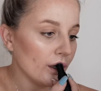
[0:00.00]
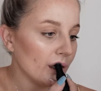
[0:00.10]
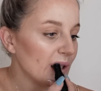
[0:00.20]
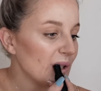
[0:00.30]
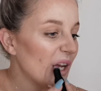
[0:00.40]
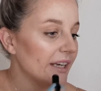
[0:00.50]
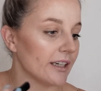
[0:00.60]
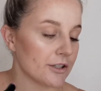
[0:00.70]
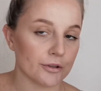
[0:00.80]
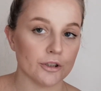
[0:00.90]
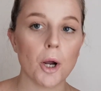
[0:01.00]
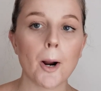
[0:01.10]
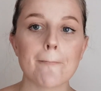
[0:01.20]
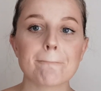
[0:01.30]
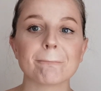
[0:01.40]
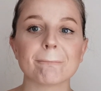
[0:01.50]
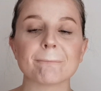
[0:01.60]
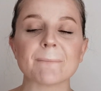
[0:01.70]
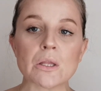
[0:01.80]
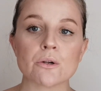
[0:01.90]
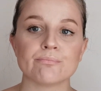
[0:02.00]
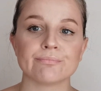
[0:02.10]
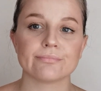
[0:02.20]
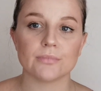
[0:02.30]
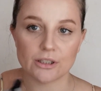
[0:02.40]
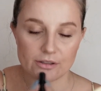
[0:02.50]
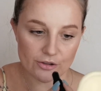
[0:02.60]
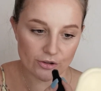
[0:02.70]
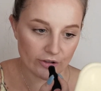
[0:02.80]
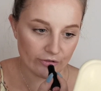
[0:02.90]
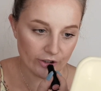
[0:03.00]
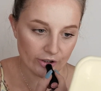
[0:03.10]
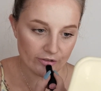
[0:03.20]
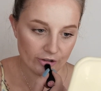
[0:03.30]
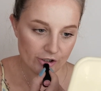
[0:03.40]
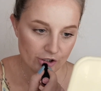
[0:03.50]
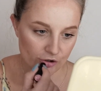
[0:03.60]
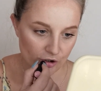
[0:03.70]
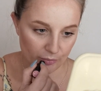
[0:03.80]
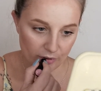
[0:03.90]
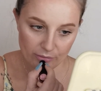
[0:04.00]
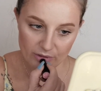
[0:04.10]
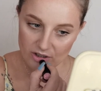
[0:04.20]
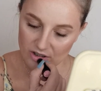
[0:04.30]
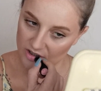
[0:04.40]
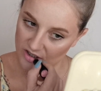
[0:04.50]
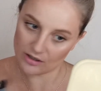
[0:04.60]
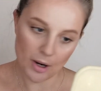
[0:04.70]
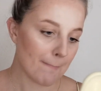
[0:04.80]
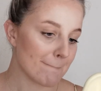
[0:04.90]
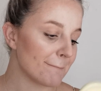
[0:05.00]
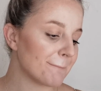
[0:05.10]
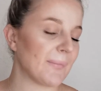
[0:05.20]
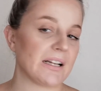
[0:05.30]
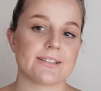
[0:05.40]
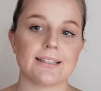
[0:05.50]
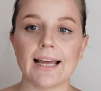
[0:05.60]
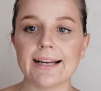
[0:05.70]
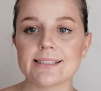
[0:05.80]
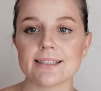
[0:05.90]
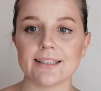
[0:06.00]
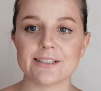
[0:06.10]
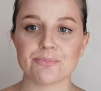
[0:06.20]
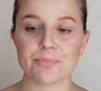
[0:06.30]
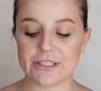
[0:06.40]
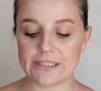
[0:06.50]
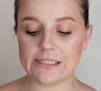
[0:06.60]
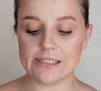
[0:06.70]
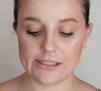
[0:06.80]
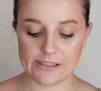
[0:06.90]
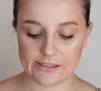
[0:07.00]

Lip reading: when I do a natural look, because it's not a very strong pigment. It's light and pretty.